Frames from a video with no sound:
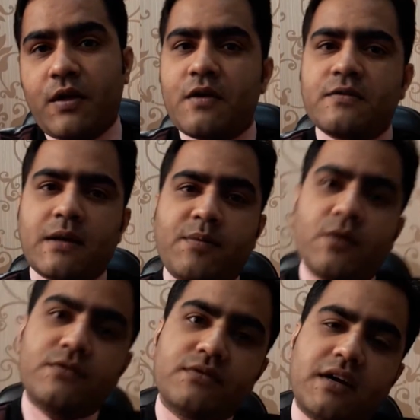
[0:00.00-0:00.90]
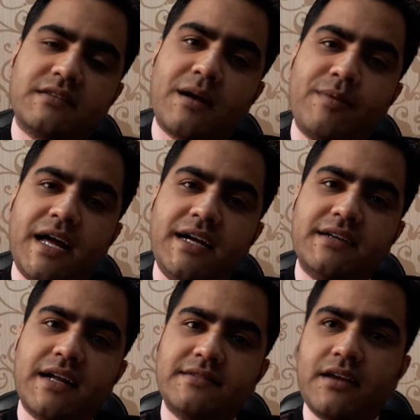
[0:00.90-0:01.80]
Suppose a
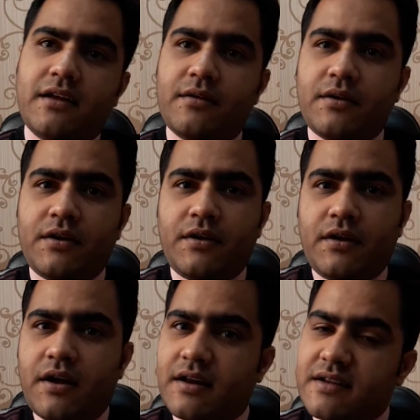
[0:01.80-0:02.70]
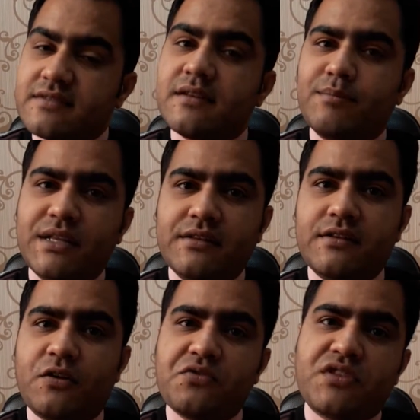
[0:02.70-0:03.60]
supplier has raised a bill
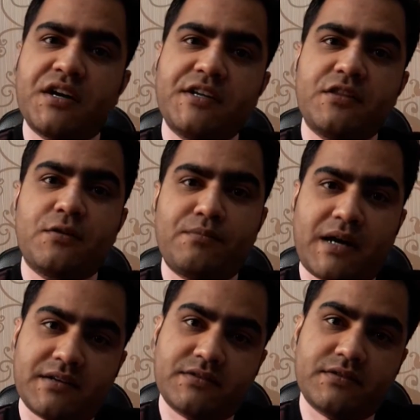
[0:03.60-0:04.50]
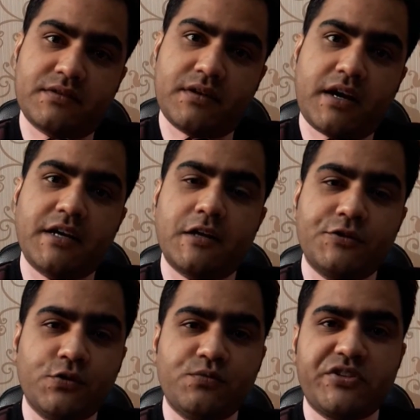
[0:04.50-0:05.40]
on 30th of March. I
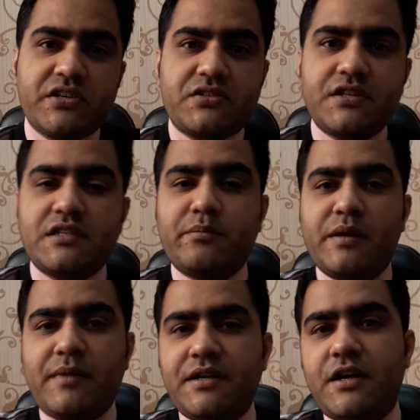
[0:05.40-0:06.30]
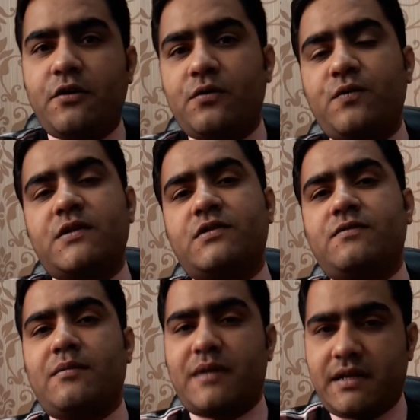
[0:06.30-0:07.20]
assume GST is implemented on 1st of
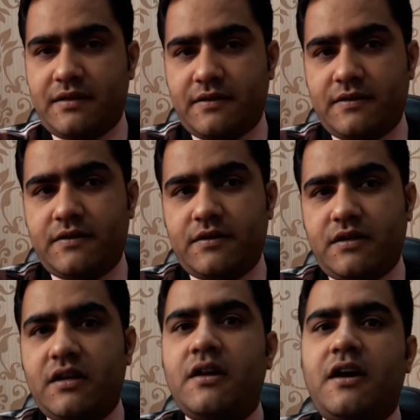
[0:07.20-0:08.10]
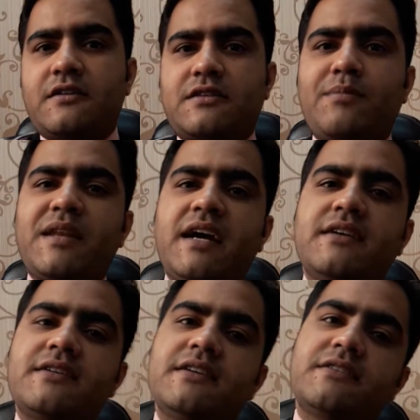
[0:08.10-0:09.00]
April. A
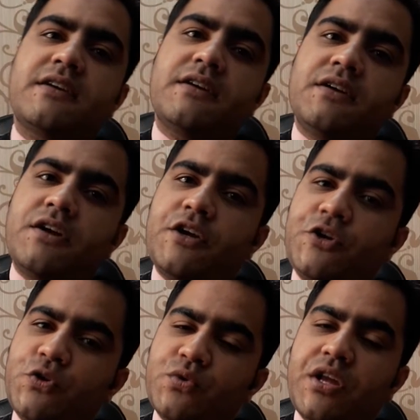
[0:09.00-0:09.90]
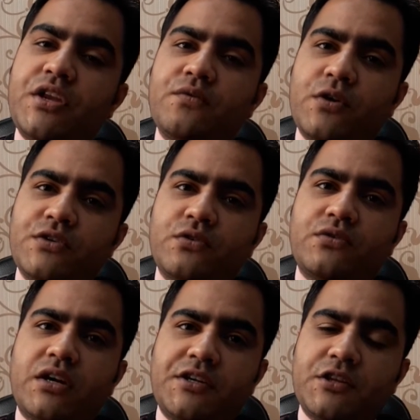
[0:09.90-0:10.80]
supplier is issued an invoice on
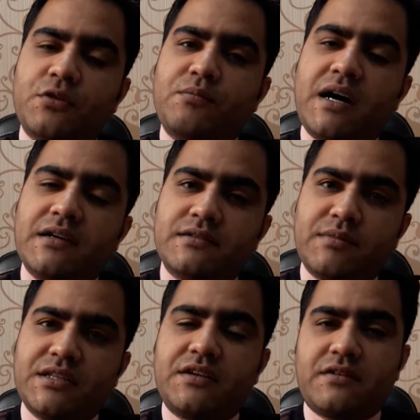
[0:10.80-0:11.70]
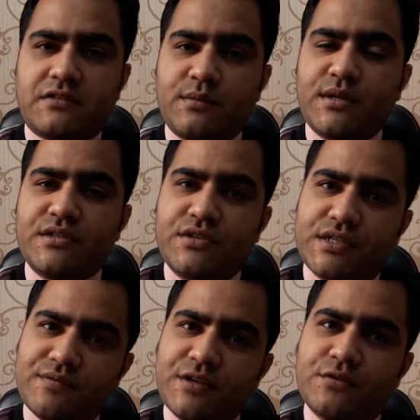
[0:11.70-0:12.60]
30th of March, but the customer is
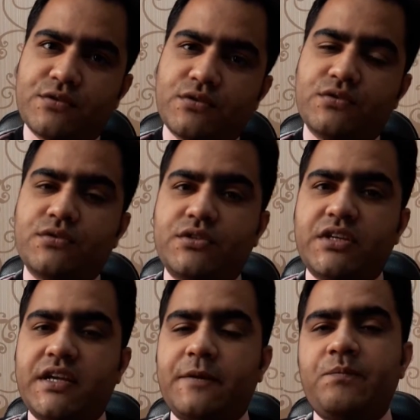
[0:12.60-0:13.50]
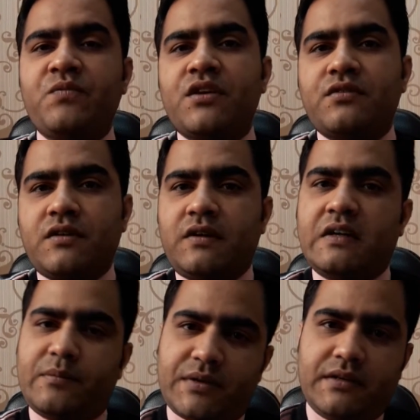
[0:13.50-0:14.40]
receiving goods on, say,
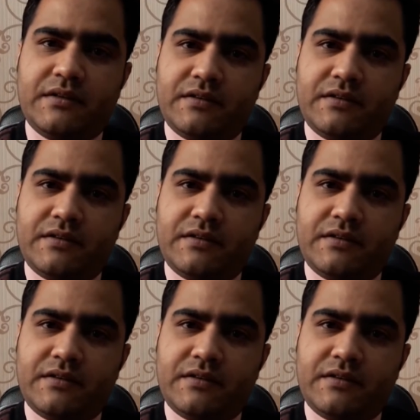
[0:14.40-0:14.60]
3rd April.